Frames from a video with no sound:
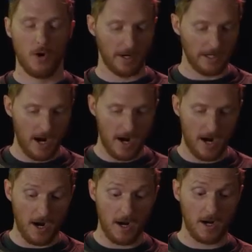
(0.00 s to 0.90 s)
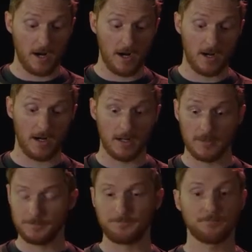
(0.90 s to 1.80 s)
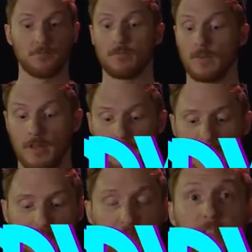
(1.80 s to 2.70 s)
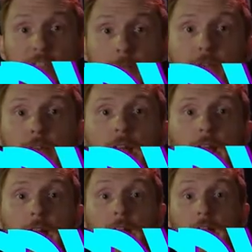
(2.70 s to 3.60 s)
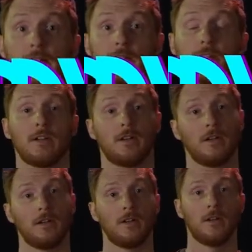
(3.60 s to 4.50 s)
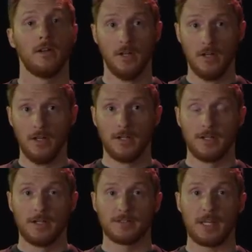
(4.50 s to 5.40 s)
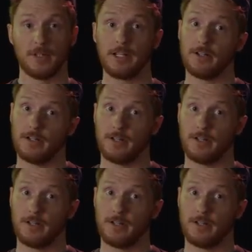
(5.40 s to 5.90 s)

Okay, uh, that's it for this episode, and see you later.